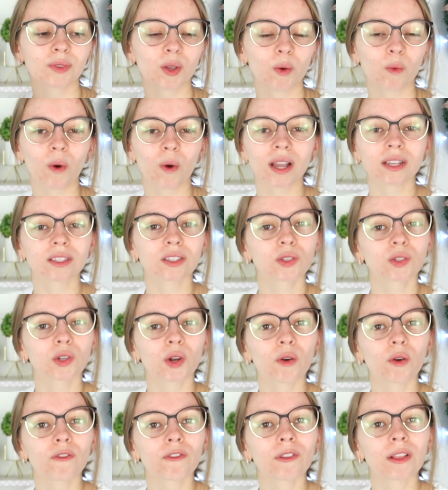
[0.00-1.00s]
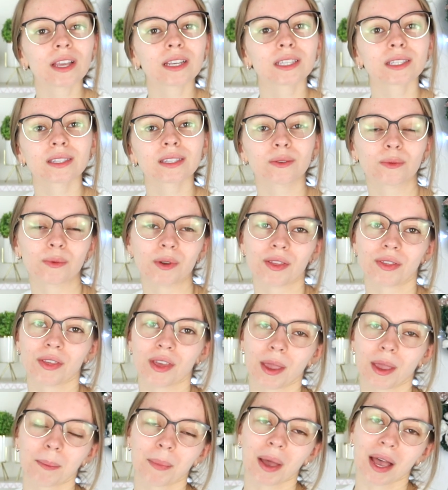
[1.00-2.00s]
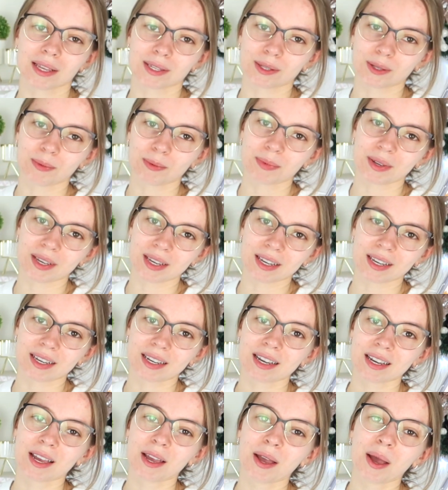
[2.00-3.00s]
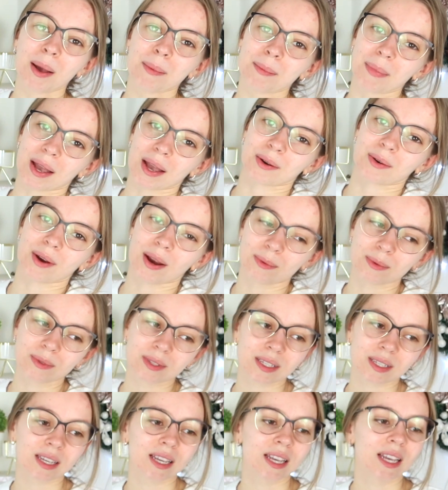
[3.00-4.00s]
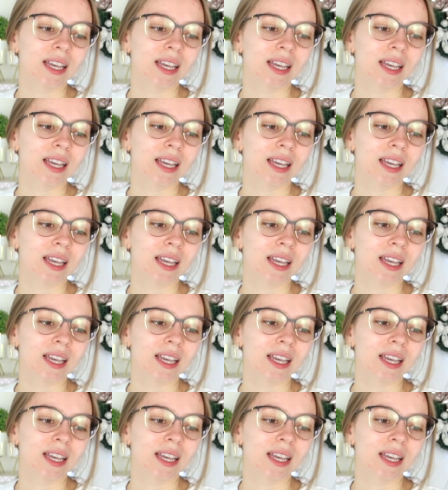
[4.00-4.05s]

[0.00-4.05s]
white snowflakes with a pastel pink background.